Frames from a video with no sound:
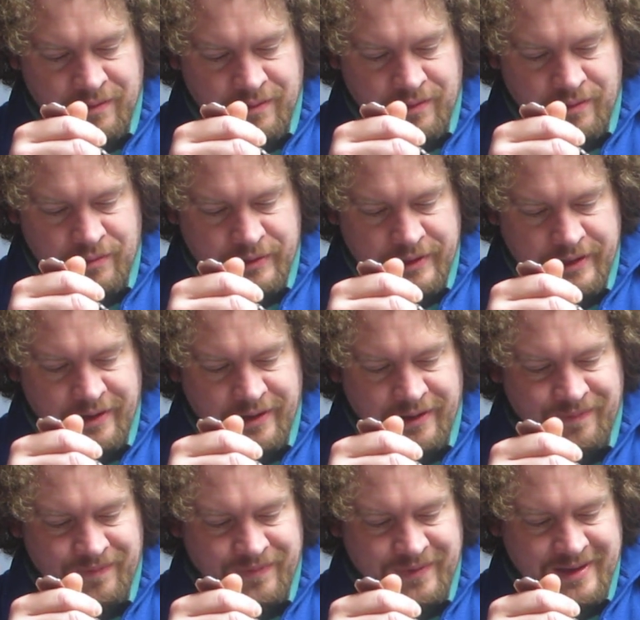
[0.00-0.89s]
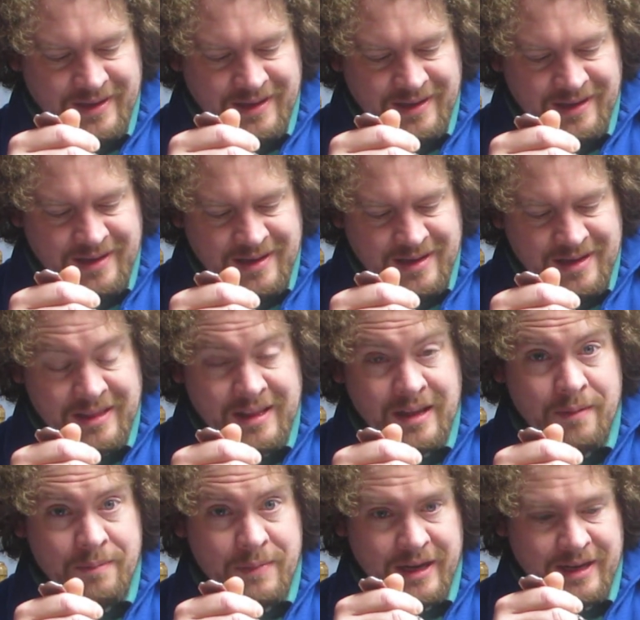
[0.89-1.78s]
Oh dear, I think
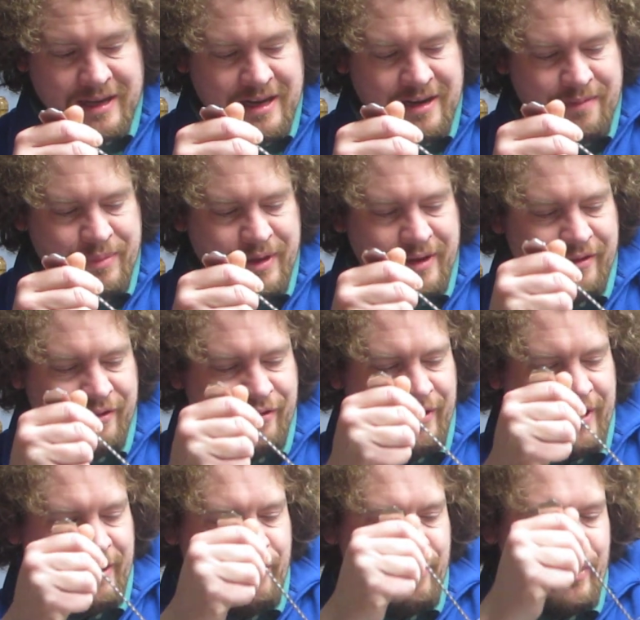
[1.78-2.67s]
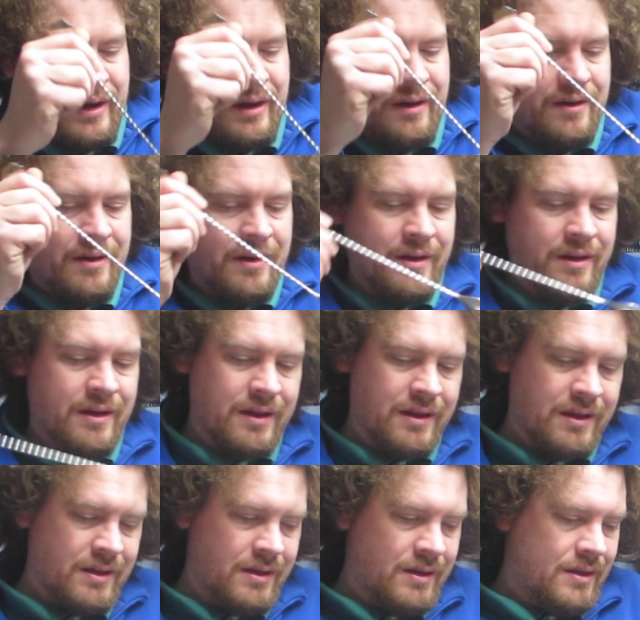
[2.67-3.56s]
I might need a bigger drinkware.
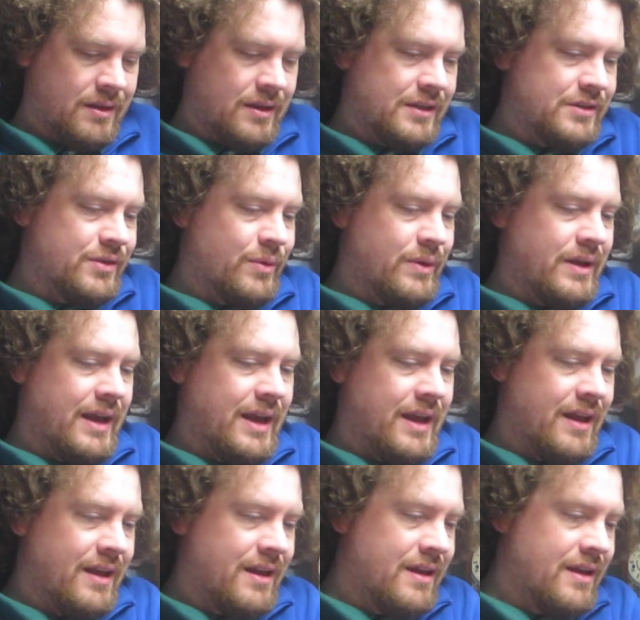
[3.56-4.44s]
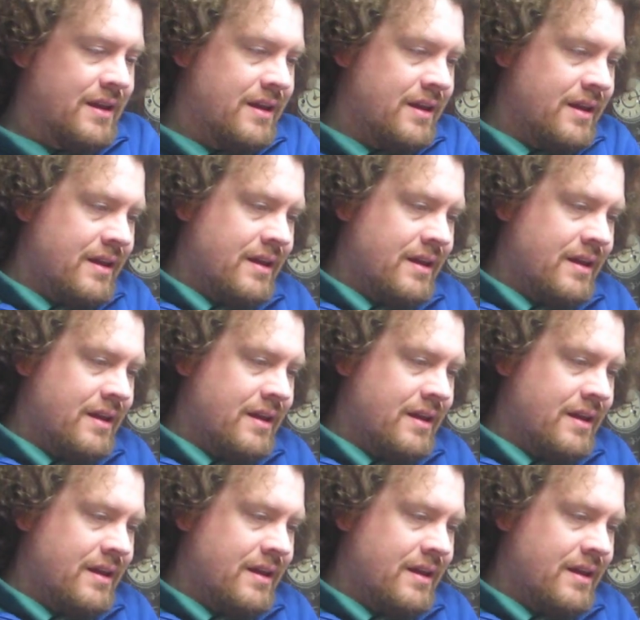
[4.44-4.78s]
That's okay. I